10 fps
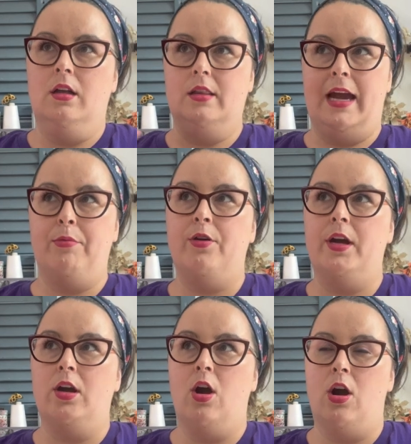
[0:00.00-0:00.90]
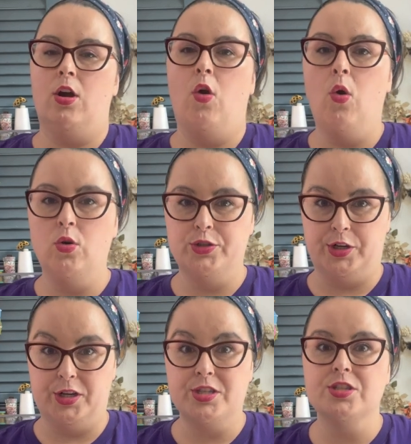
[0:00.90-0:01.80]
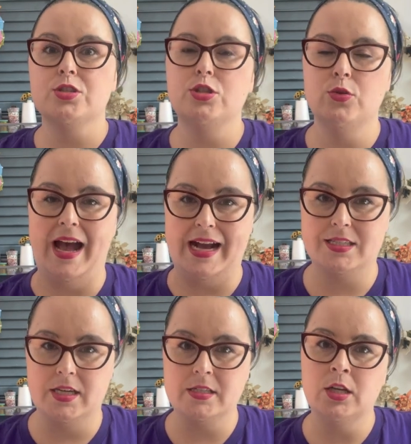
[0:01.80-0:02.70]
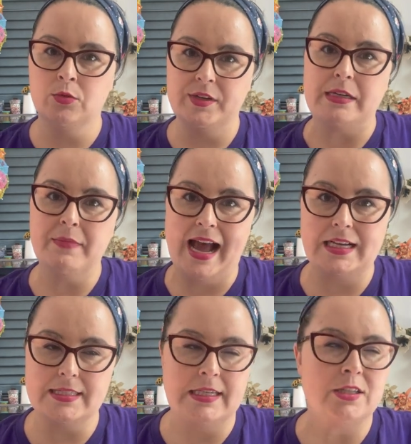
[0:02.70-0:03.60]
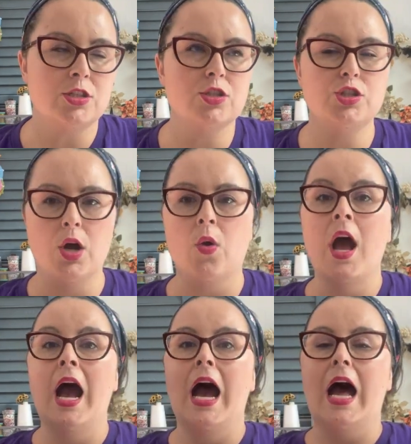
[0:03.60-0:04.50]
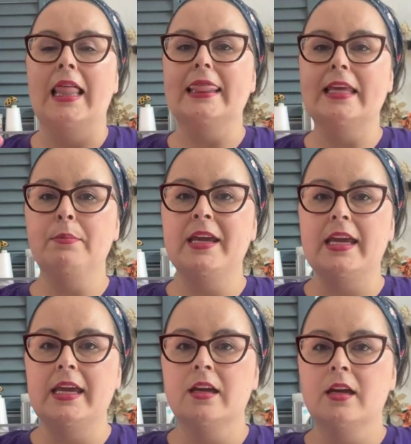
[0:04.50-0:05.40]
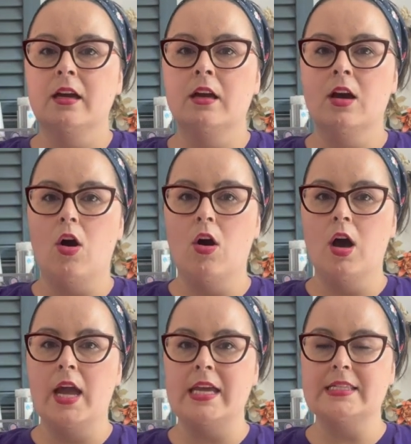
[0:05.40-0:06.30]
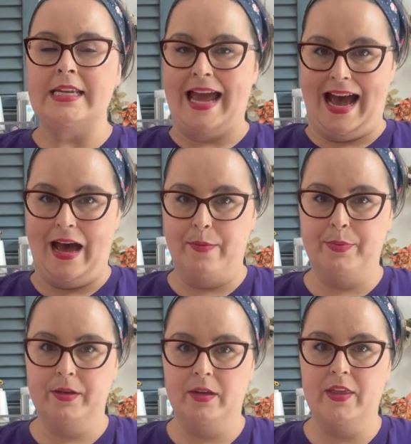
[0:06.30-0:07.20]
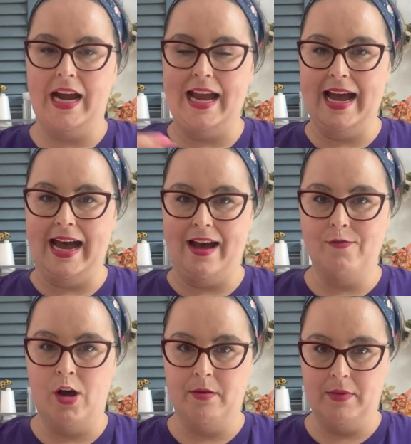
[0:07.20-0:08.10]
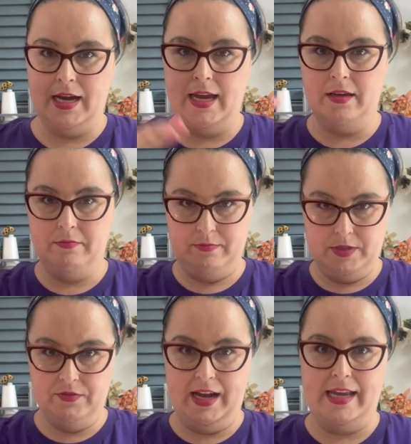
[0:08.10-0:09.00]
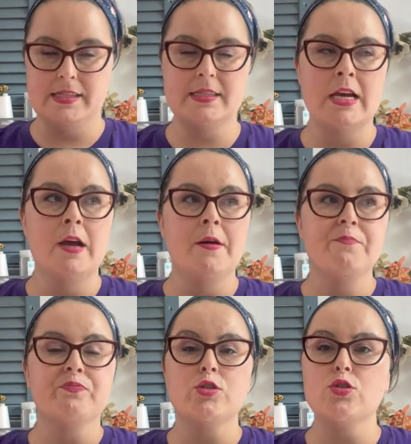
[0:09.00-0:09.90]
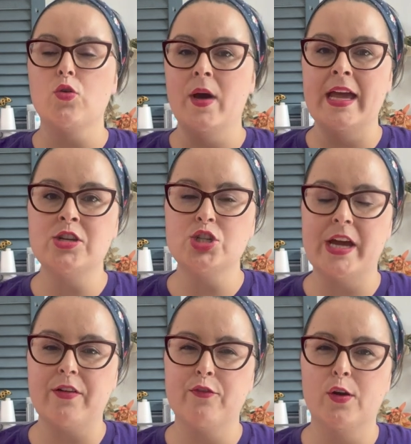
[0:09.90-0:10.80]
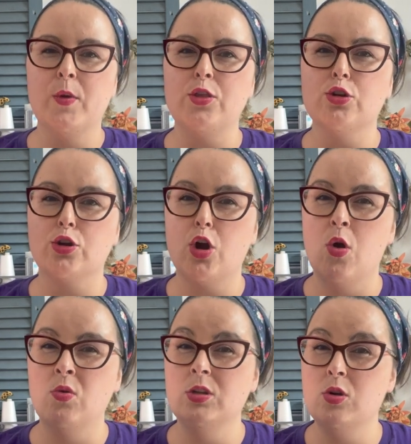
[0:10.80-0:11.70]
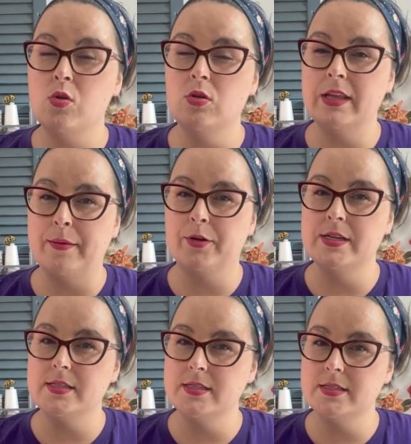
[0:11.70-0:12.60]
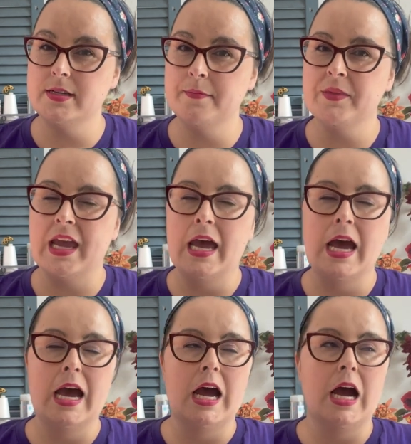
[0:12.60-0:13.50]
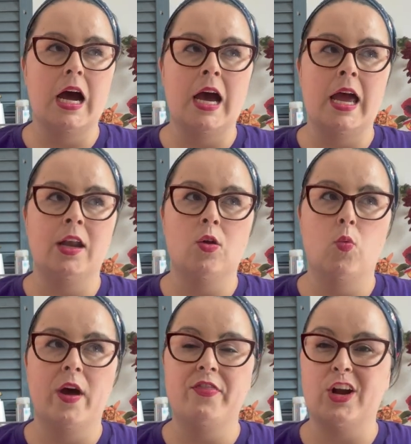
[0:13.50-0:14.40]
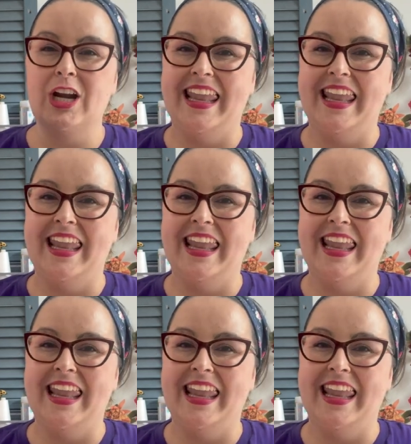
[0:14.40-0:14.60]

library card holders to access and read magazines. So Libby is an app that I have on my device. So go ahead and check for, with your own local library system and what their